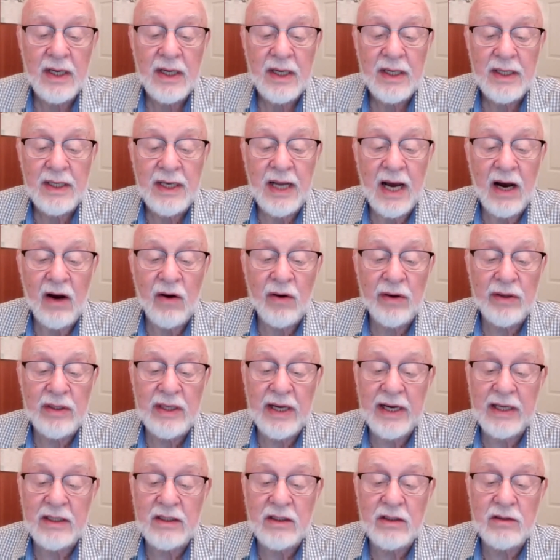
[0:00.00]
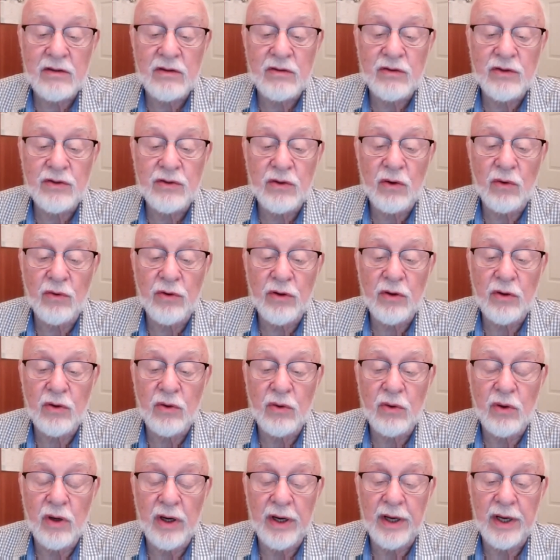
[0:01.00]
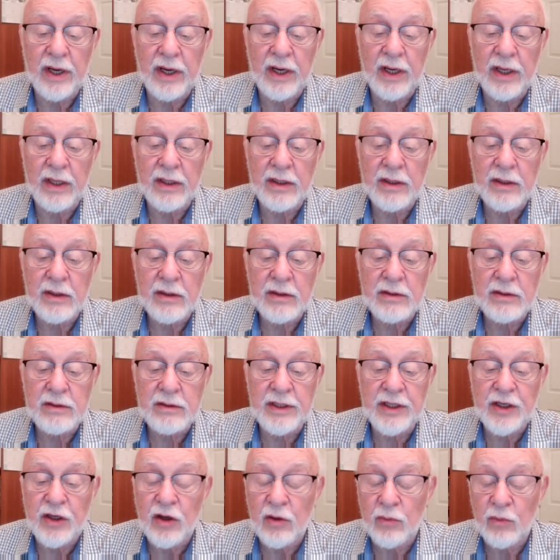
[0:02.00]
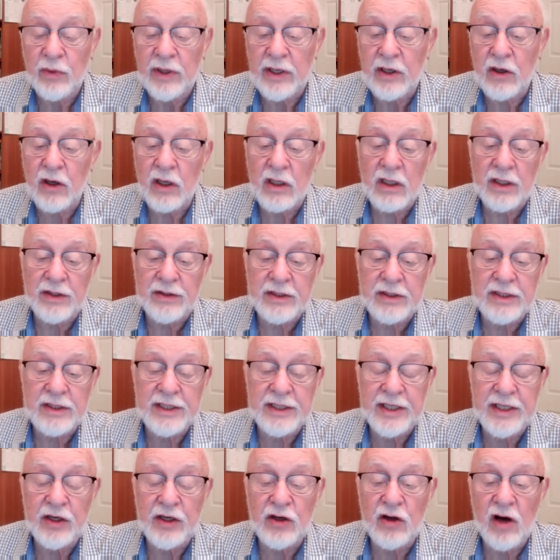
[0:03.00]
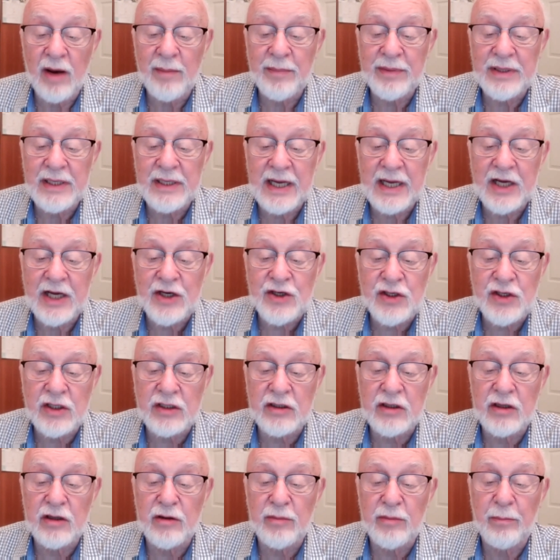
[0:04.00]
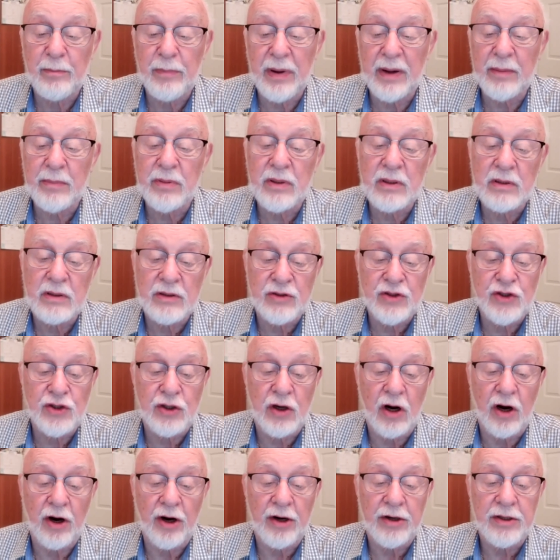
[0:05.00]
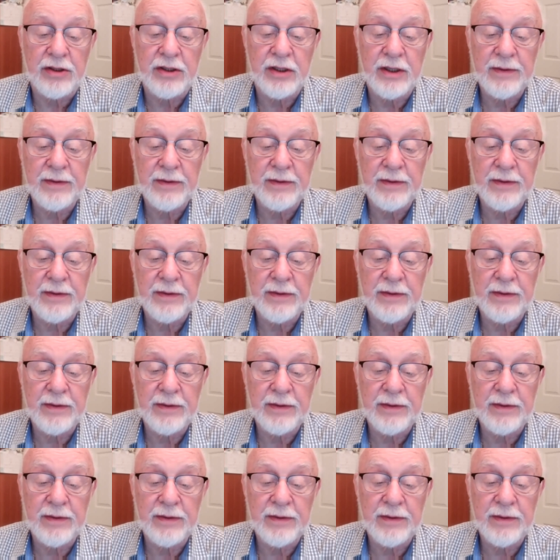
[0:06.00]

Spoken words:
Now I'd like to show you we call it the denominational bubble chart.